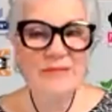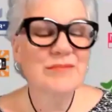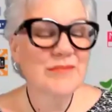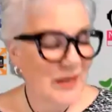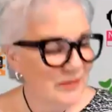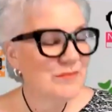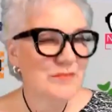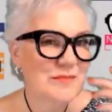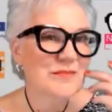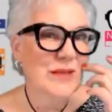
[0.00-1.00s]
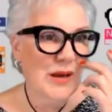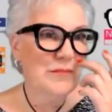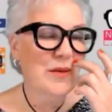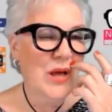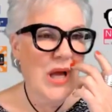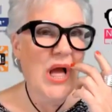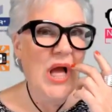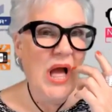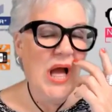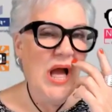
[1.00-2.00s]
So. Yeah. Yeah. So
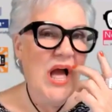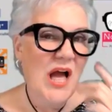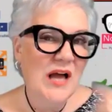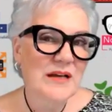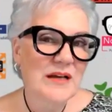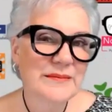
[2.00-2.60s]
really taking a step